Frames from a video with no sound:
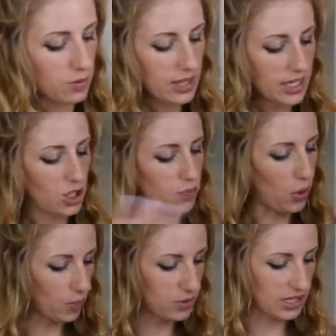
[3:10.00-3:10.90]
then you
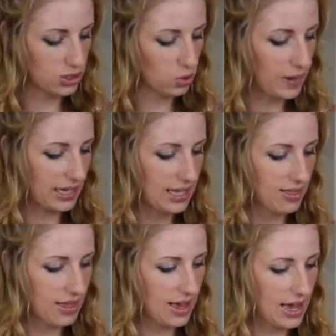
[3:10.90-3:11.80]
pop that all back in
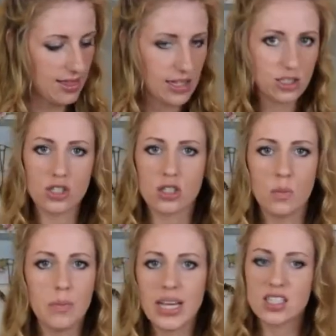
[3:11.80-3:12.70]
there, and then you just
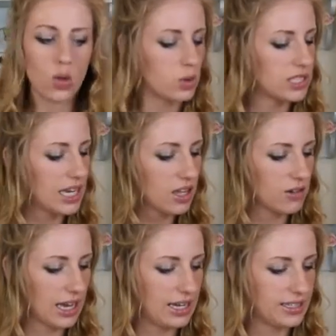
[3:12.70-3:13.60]
mix it all together
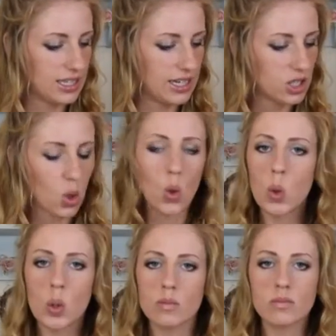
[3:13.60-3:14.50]
again until it's
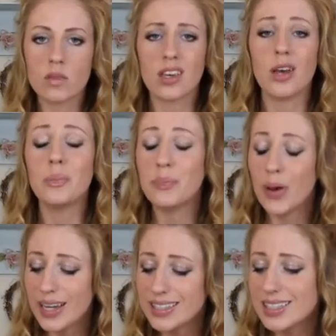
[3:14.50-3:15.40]
all
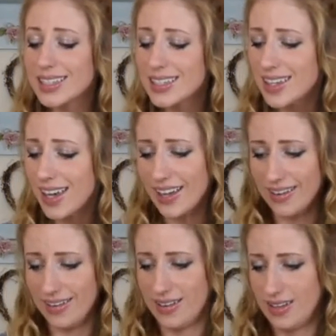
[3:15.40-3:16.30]
combined again.